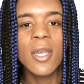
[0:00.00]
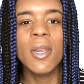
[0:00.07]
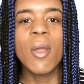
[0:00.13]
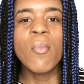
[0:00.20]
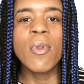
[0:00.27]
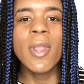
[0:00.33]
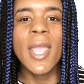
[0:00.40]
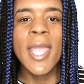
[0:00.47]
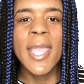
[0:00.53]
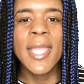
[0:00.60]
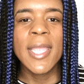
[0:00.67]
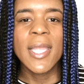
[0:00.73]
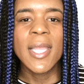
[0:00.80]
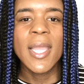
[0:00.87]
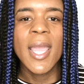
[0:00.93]
Number
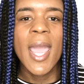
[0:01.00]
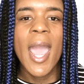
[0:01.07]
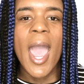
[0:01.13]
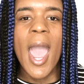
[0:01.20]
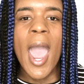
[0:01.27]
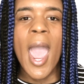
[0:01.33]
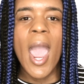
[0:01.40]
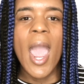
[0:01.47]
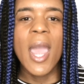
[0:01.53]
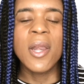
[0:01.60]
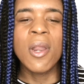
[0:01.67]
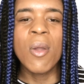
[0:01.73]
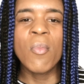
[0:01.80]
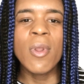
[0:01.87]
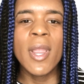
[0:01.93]
eight,
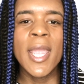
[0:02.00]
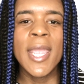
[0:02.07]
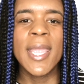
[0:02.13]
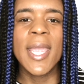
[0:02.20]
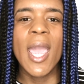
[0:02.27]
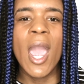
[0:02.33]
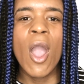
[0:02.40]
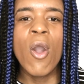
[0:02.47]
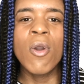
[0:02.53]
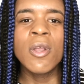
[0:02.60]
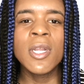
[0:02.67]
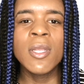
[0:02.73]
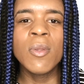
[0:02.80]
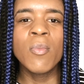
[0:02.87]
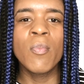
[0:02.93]
number eight, I
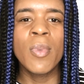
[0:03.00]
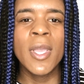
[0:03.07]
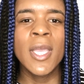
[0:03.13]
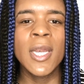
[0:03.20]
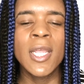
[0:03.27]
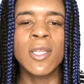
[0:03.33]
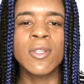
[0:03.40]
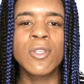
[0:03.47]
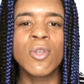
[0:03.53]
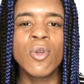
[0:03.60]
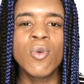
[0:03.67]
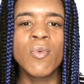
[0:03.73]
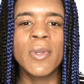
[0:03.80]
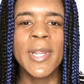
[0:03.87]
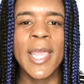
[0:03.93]
only been in
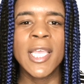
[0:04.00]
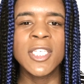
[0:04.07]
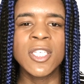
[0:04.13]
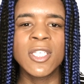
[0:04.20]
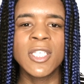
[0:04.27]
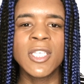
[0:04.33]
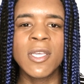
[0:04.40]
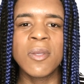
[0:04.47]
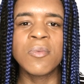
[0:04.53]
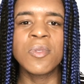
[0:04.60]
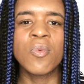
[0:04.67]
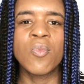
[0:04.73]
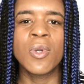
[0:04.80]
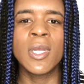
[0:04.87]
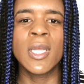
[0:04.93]
two
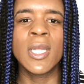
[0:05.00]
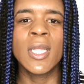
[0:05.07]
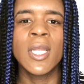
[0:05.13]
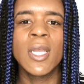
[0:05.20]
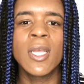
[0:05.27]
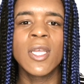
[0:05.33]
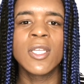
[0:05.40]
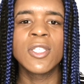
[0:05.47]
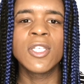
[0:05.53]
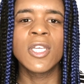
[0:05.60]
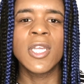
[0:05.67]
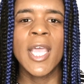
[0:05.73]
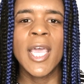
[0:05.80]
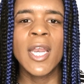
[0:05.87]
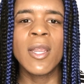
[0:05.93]
relationships with
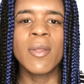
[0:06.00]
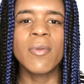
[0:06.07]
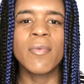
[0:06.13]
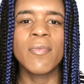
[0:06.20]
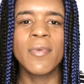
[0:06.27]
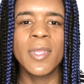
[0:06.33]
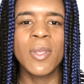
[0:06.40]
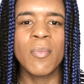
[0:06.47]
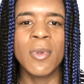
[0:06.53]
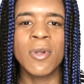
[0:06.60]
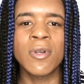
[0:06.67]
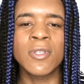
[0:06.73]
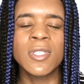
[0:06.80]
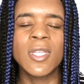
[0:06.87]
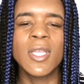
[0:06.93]
genetic
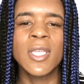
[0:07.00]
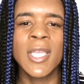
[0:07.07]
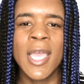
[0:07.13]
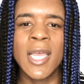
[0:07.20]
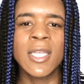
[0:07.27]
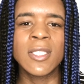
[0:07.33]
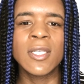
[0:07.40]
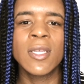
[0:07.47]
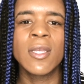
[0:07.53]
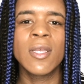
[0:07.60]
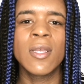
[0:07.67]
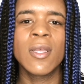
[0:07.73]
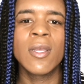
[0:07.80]
females. Yes,